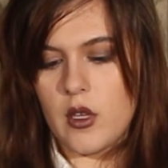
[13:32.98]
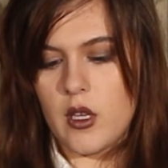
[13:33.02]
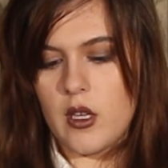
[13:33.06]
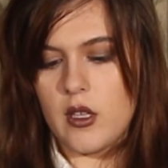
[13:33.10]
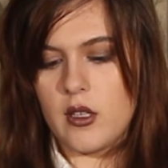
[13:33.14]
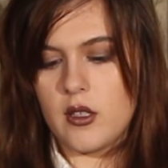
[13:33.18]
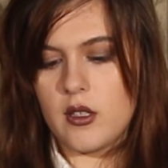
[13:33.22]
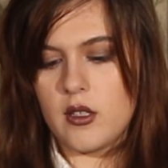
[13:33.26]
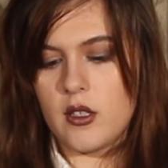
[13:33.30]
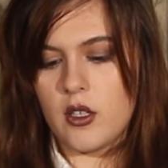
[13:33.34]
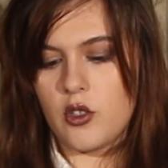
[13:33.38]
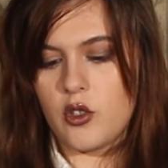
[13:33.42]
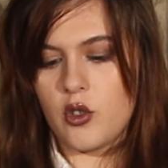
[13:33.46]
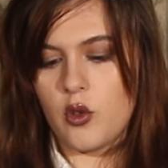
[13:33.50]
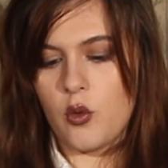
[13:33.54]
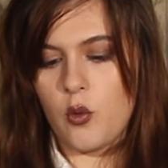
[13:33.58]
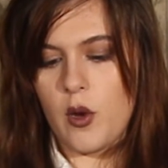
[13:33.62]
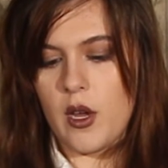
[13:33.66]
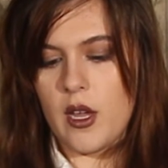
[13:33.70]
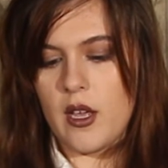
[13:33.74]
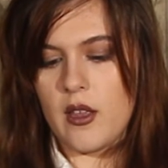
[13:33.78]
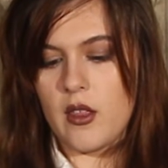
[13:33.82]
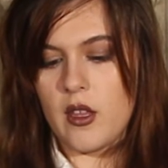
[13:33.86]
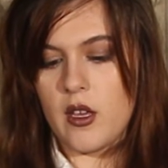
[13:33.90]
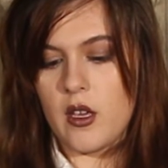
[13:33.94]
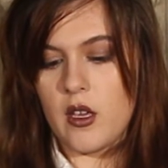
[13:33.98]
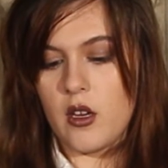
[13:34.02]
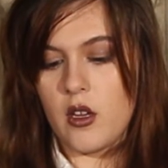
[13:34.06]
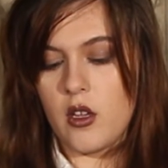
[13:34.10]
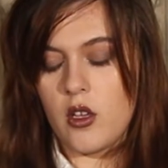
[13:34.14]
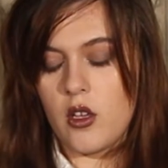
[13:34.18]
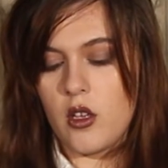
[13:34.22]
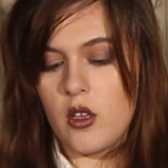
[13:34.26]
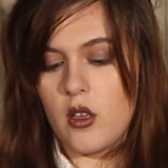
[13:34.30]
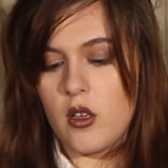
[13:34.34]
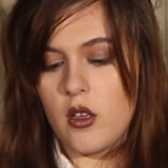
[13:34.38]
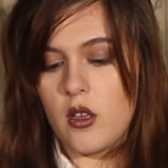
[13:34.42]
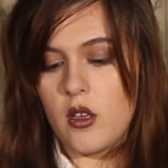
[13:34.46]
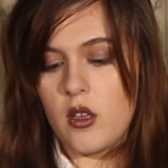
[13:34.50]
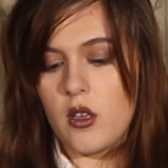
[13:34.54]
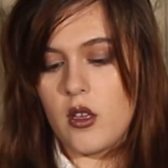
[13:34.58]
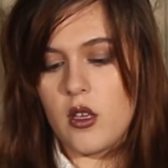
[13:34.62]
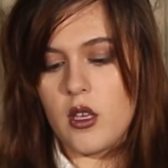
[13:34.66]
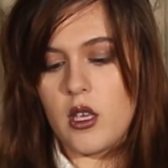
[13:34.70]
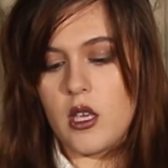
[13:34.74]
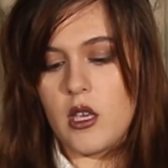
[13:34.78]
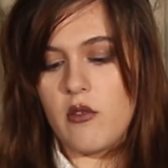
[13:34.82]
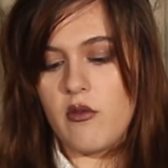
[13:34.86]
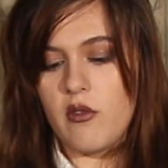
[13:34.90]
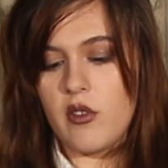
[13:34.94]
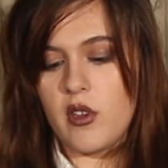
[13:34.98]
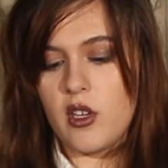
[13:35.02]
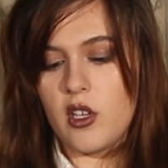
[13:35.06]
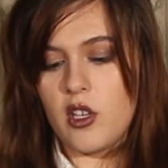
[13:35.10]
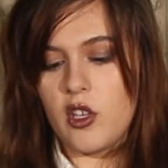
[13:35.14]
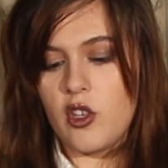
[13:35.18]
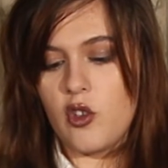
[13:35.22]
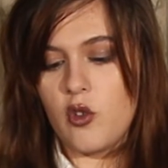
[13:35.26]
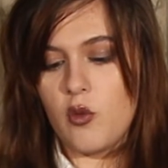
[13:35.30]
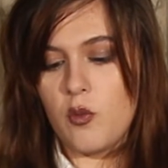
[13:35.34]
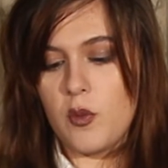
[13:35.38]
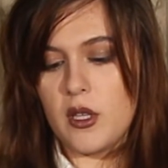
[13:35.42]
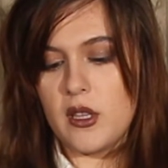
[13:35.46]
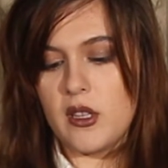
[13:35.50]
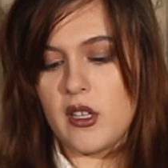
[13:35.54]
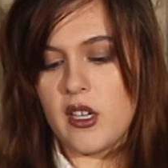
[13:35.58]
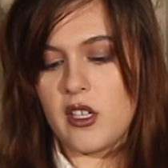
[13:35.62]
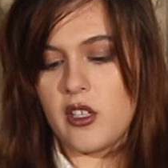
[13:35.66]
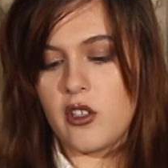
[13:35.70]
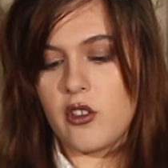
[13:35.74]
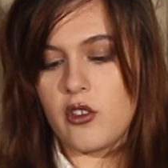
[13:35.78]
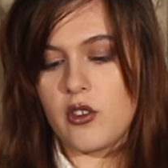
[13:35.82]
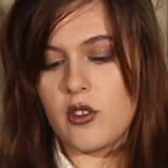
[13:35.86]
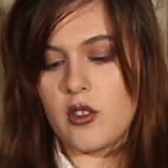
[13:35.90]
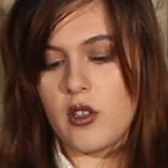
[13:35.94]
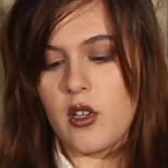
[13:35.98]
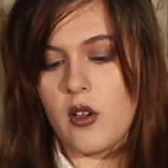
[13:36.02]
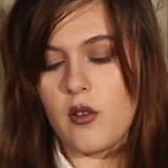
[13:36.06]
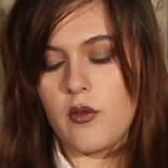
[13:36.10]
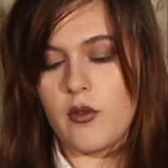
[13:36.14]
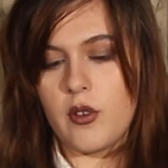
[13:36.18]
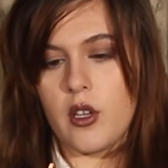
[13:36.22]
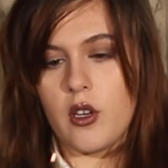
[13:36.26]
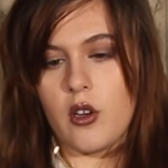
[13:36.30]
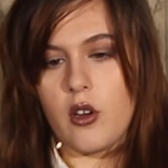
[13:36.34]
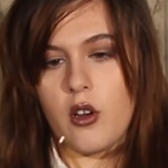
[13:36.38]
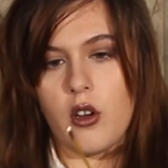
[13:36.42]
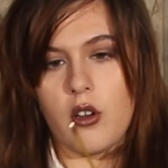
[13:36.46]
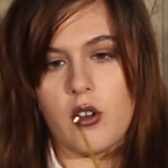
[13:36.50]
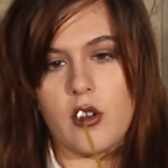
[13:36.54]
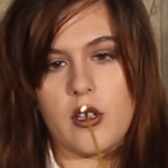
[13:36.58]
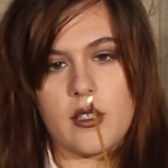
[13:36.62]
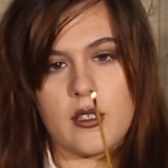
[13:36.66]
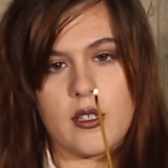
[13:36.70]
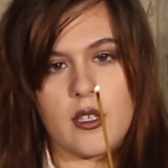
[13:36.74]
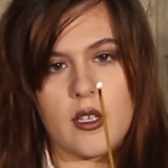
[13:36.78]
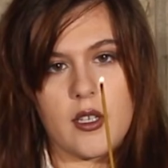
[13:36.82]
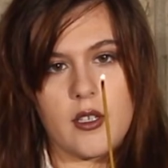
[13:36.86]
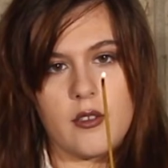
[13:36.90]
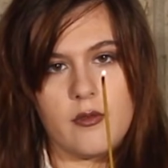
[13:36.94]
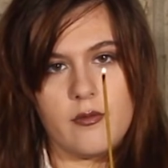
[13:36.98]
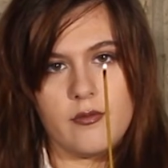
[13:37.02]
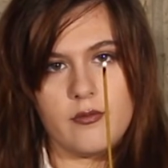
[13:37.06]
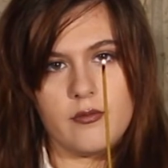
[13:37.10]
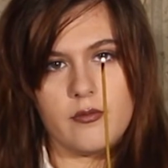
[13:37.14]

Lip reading: in such a way that even a human like yourself can harness it.